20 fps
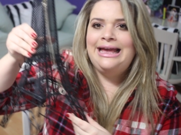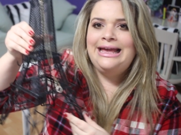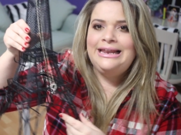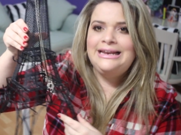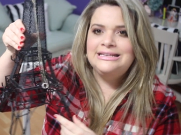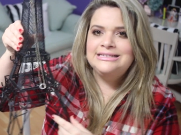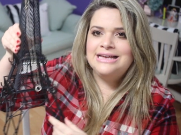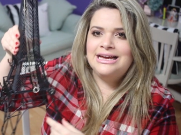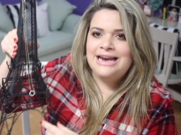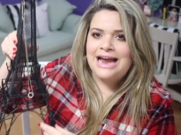It
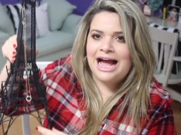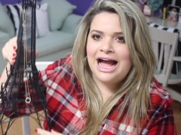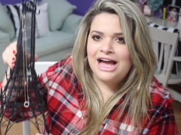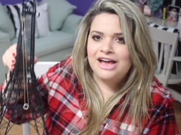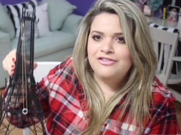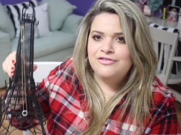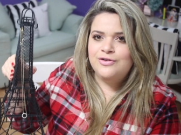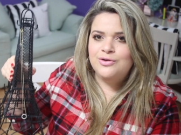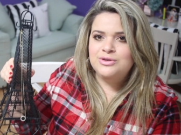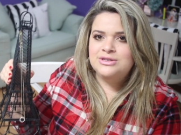is an
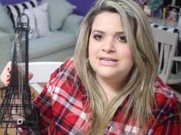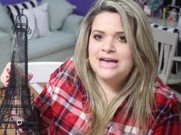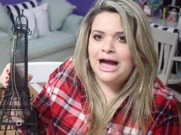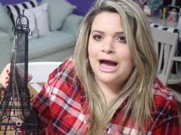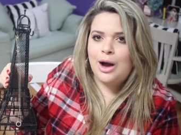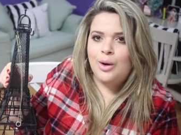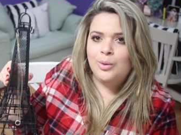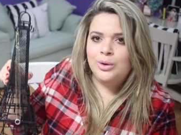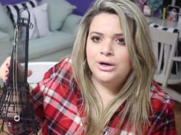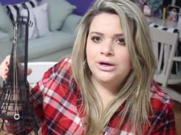Eiffel
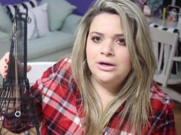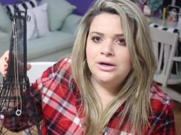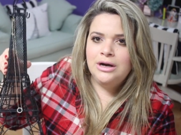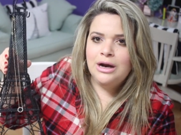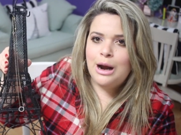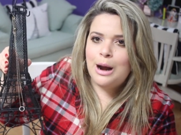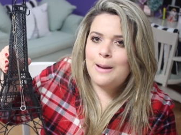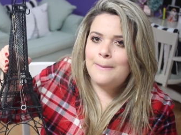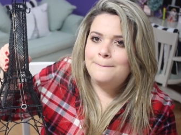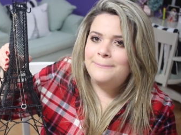
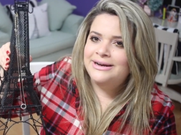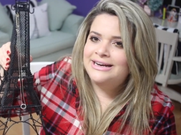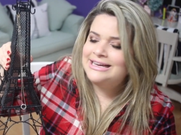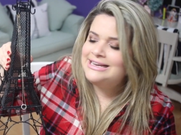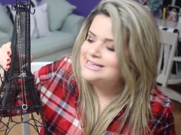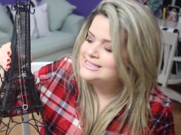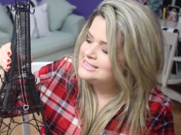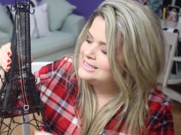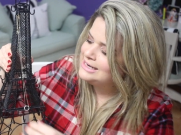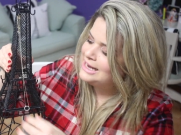Tower, but
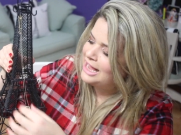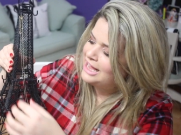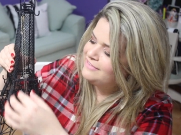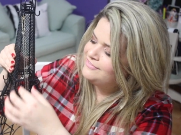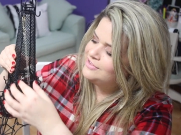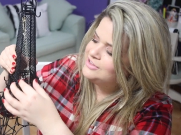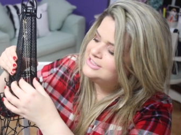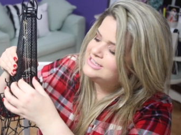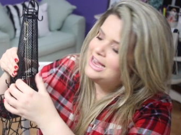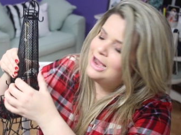it is an
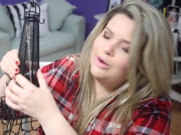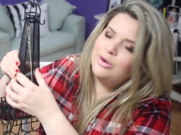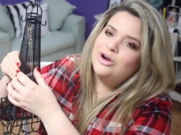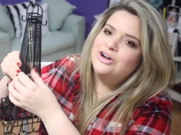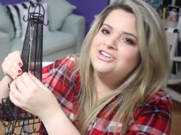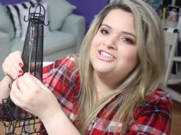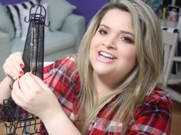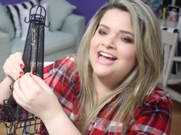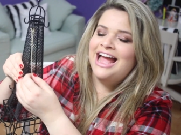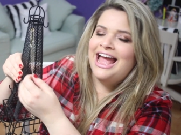Eiffel
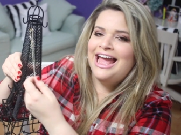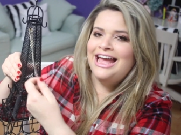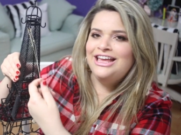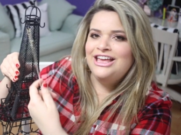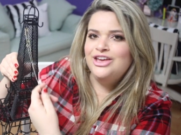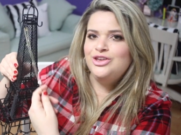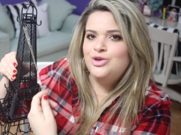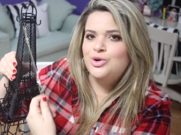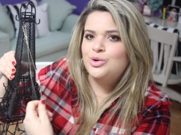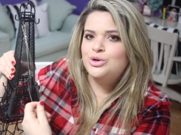Tower to
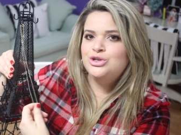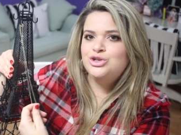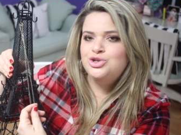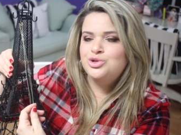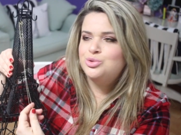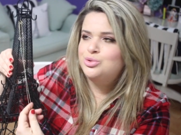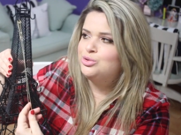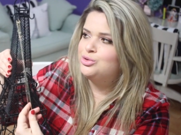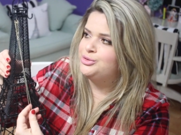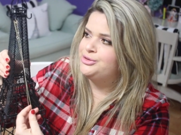hang your
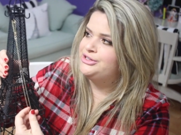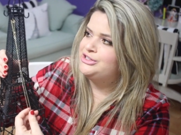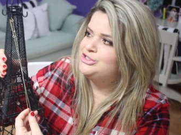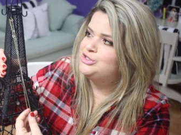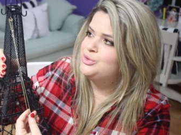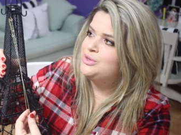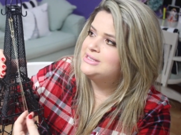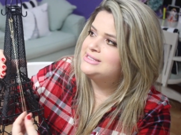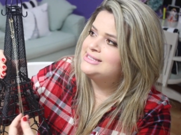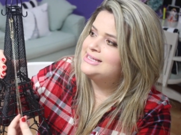jewelry.
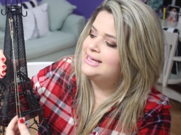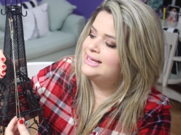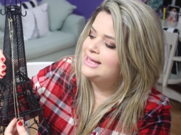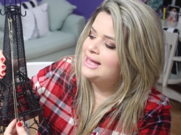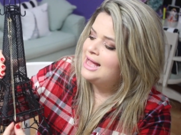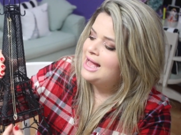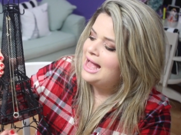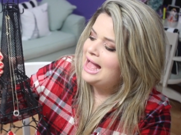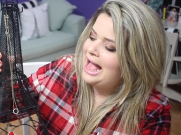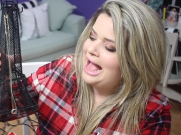So it's
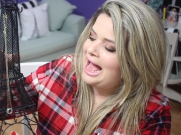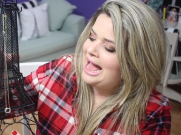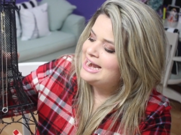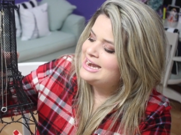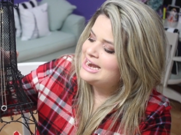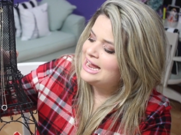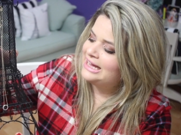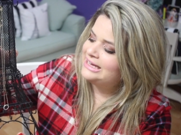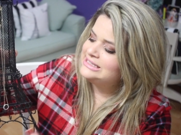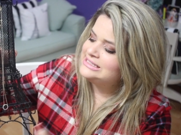like
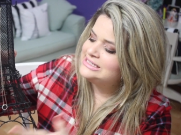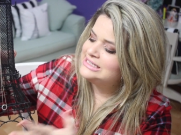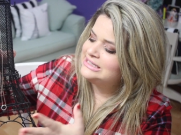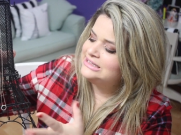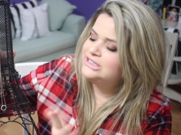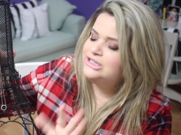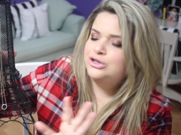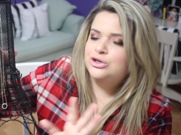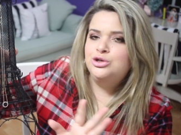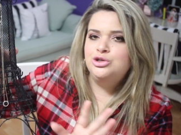a nice
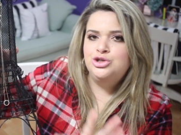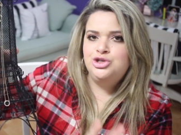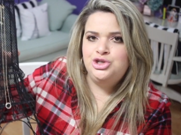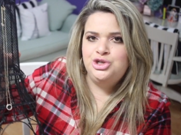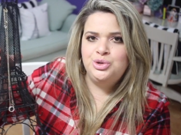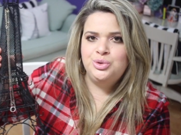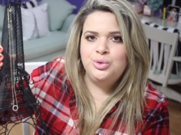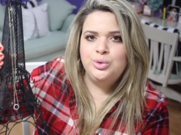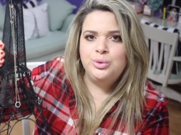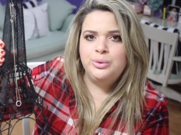little
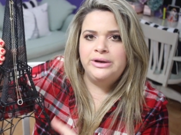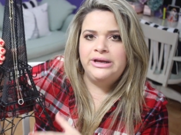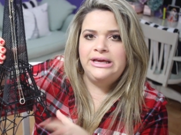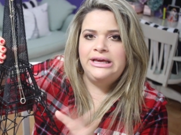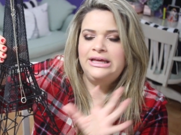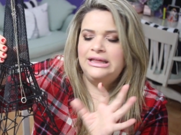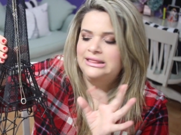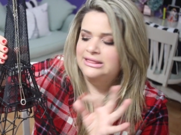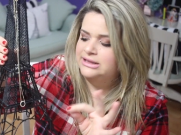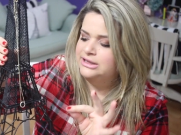
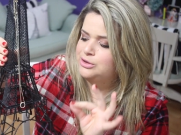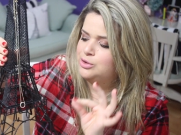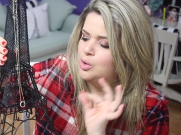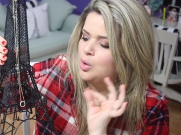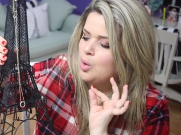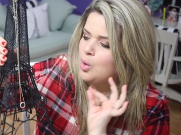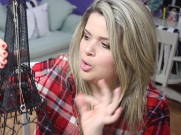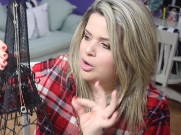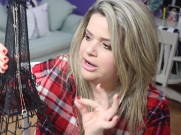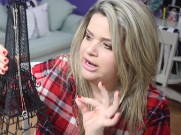jewelry
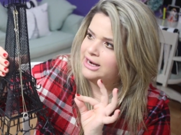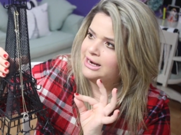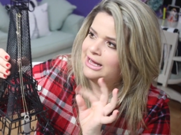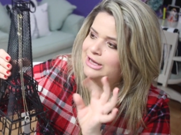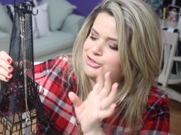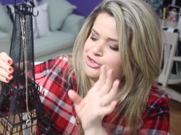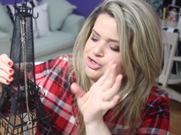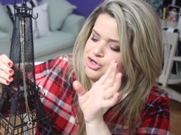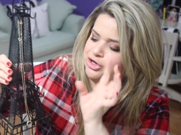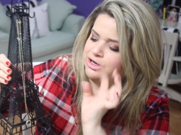little
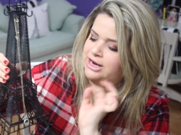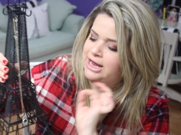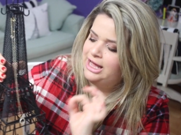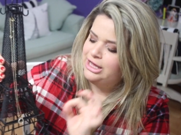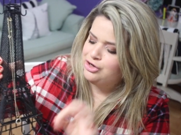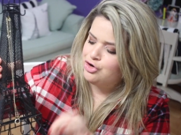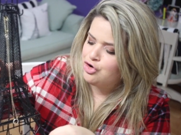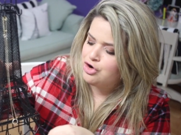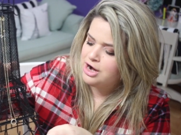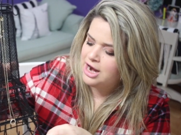organizer. You can
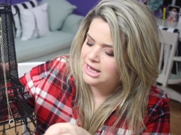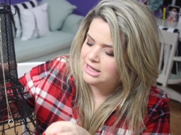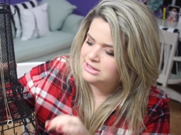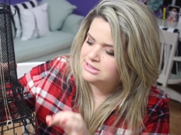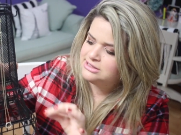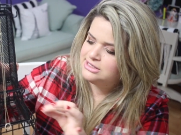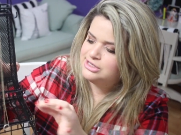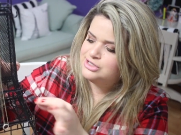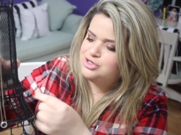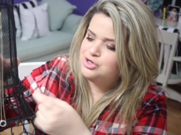hang your
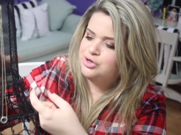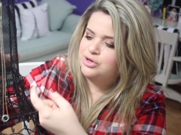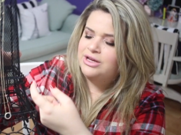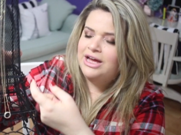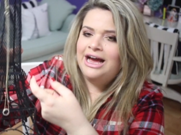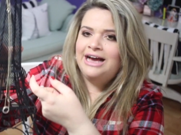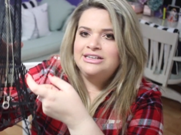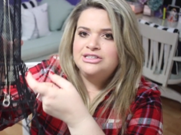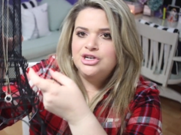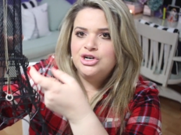necklaces.
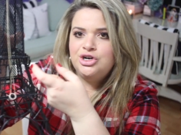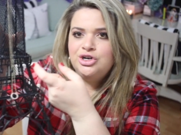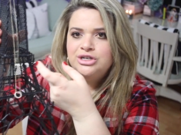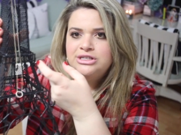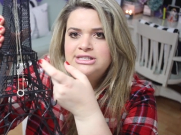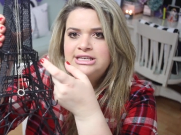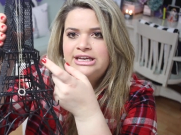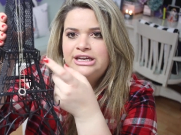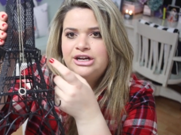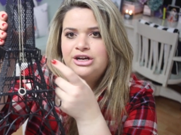it has
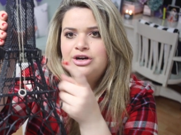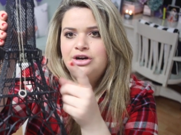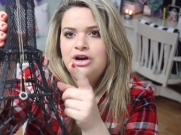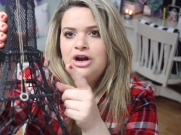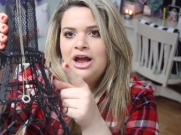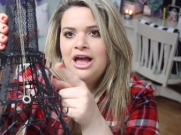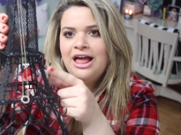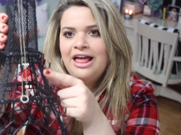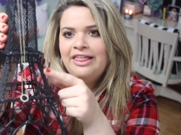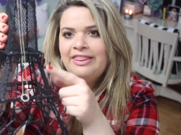hooks
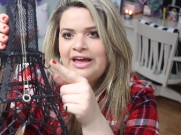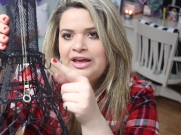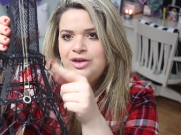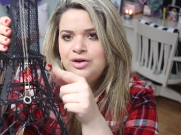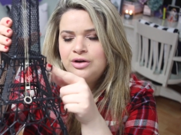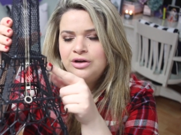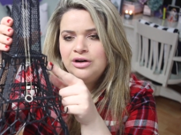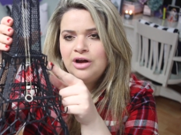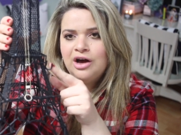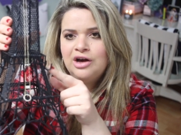here that
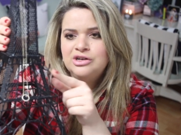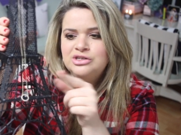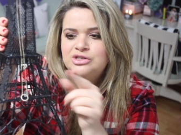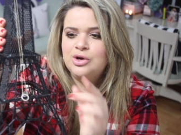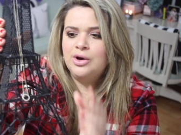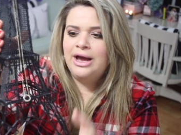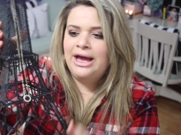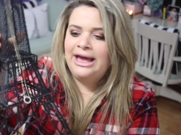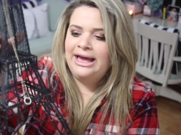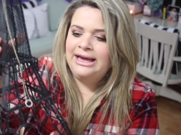you can
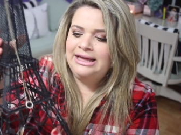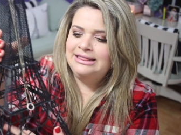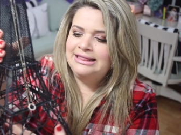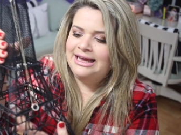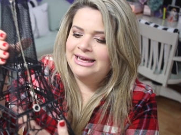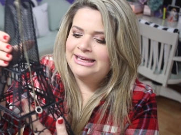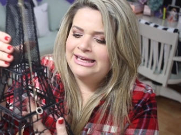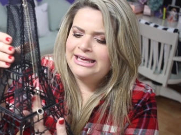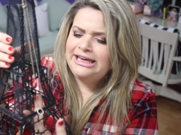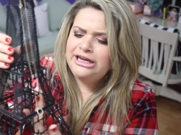also hang
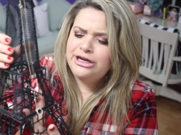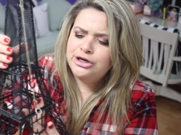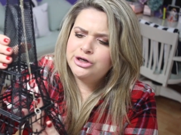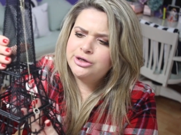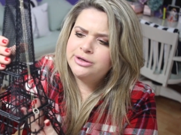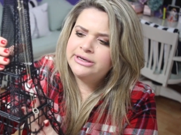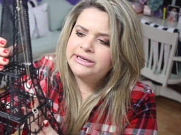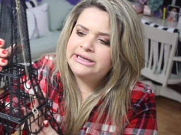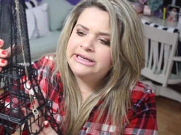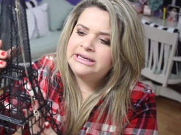like
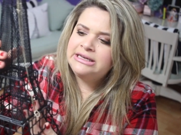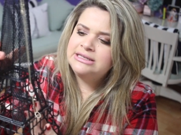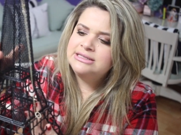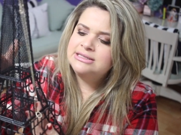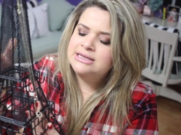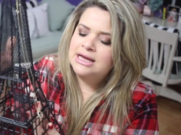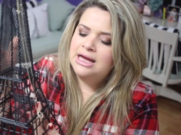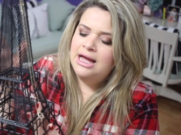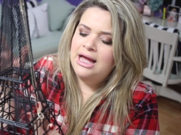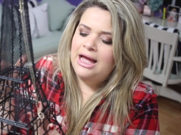
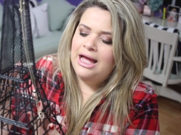earrings